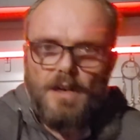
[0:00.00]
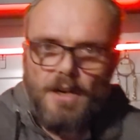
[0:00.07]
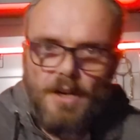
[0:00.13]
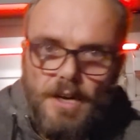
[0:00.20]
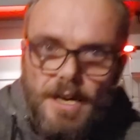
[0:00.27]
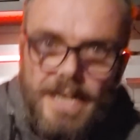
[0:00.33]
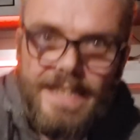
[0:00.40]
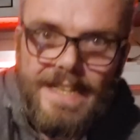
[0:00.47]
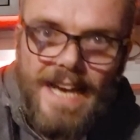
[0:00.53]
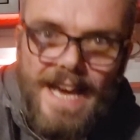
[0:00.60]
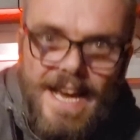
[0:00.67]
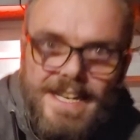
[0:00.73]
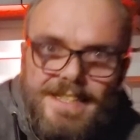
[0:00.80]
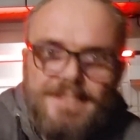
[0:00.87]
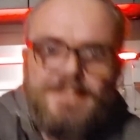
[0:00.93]
All right,
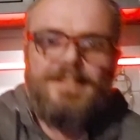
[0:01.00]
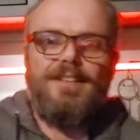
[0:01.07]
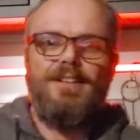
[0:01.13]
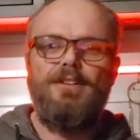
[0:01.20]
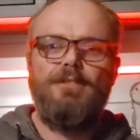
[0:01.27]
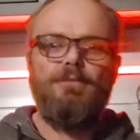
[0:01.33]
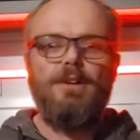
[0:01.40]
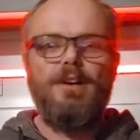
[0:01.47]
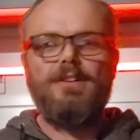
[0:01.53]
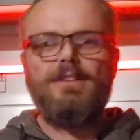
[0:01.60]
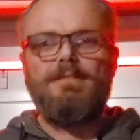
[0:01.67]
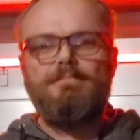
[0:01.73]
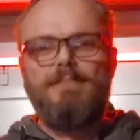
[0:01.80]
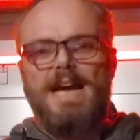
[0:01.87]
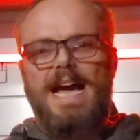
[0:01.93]
guys,
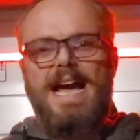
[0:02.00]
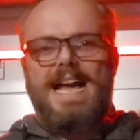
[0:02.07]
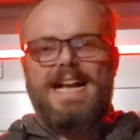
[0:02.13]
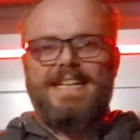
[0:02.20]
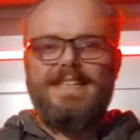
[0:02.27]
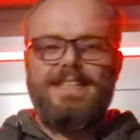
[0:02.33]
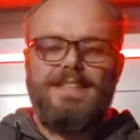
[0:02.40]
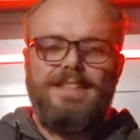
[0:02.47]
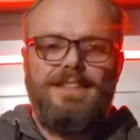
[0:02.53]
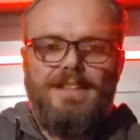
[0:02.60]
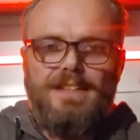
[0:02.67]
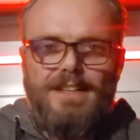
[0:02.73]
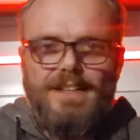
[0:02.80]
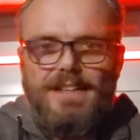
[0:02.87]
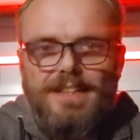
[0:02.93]
welcome back.
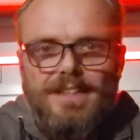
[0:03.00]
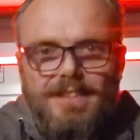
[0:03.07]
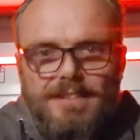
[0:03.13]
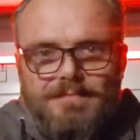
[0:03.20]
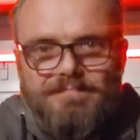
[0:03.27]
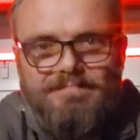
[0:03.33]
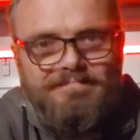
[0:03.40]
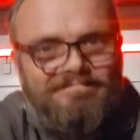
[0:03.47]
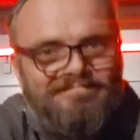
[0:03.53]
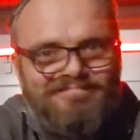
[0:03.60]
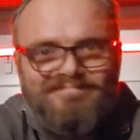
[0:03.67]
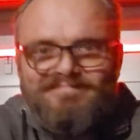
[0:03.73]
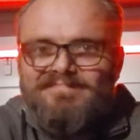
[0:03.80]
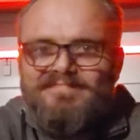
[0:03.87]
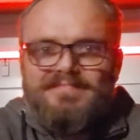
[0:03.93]

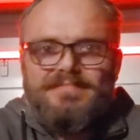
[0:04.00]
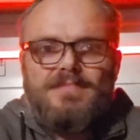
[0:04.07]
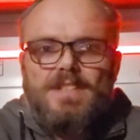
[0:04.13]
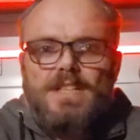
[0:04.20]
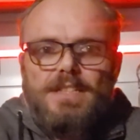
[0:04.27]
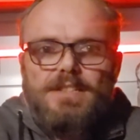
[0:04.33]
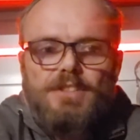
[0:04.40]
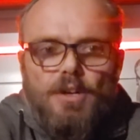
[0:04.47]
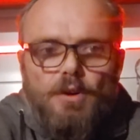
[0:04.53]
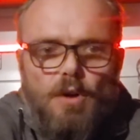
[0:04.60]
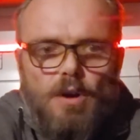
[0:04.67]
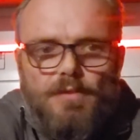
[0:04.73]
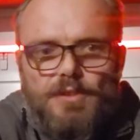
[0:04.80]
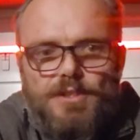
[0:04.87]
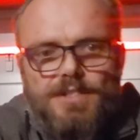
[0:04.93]
Let's go
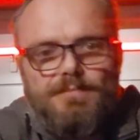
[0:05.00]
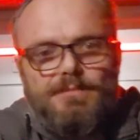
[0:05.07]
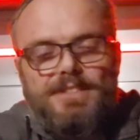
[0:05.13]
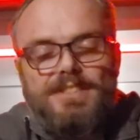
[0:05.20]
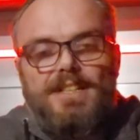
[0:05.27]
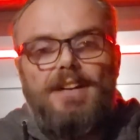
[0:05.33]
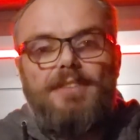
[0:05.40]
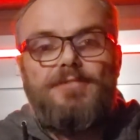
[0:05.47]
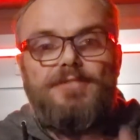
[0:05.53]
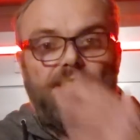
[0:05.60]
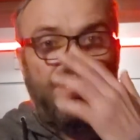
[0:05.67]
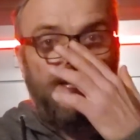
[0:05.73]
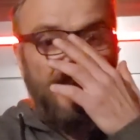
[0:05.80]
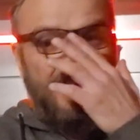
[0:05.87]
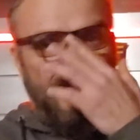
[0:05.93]
over some stuff
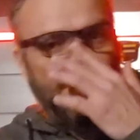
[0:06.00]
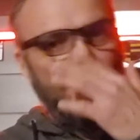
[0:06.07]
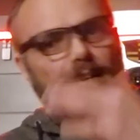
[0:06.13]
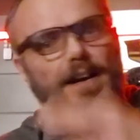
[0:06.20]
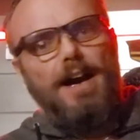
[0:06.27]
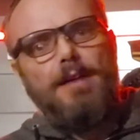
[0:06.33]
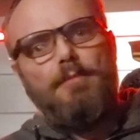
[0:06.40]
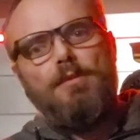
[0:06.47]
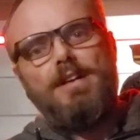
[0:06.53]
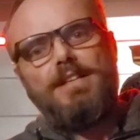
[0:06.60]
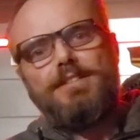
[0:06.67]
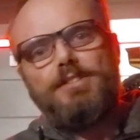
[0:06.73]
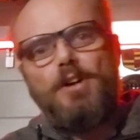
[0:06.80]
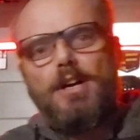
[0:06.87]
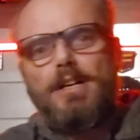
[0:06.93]
today. I
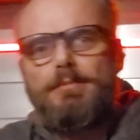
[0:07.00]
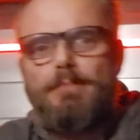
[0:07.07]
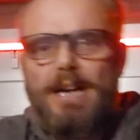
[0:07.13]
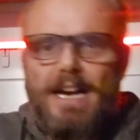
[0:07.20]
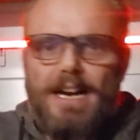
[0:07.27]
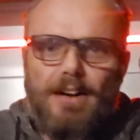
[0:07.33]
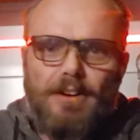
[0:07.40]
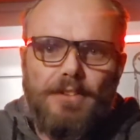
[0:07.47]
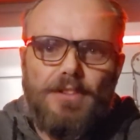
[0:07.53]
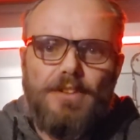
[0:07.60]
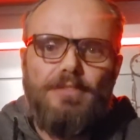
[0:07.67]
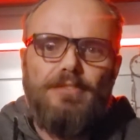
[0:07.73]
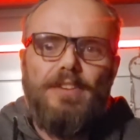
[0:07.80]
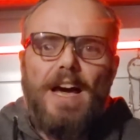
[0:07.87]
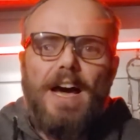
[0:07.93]
want to talk about
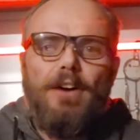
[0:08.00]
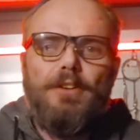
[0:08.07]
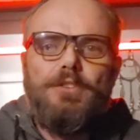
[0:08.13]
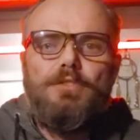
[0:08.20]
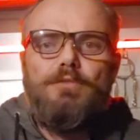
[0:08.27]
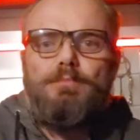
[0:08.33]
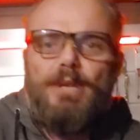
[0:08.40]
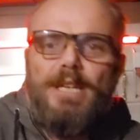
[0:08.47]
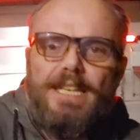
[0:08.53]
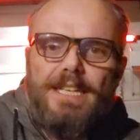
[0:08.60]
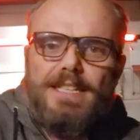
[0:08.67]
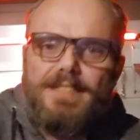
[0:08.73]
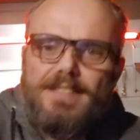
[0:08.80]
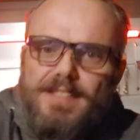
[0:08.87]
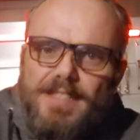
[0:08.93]
the value
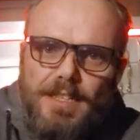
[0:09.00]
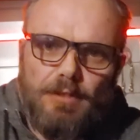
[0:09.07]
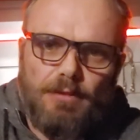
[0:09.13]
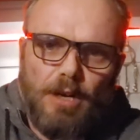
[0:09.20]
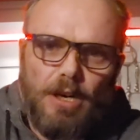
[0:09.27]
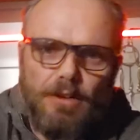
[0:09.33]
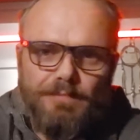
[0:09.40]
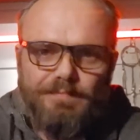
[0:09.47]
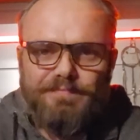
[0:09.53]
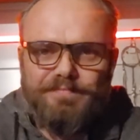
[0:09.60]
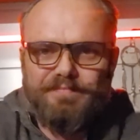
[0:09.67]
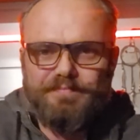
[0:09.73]
being at zero.